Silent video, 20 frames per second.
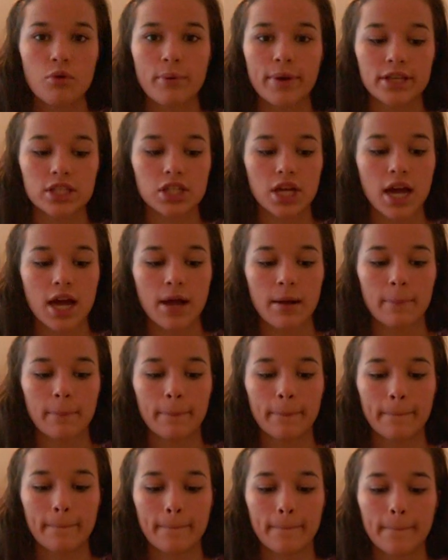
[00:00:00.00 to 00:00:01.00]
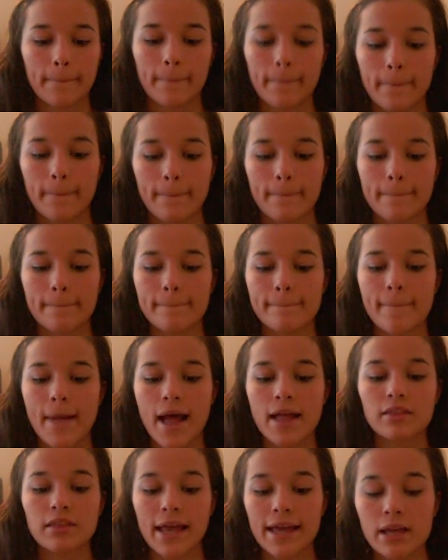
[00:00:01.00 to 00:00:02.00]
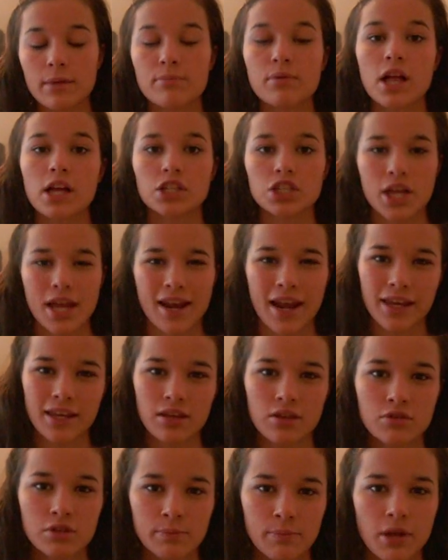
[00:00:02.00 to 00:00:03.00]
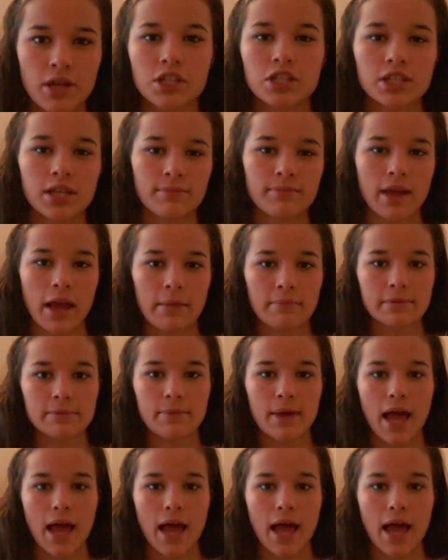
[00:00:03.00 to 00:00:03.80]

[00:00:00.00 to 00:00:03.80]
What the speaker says: which I like blush and I use blush sometimes,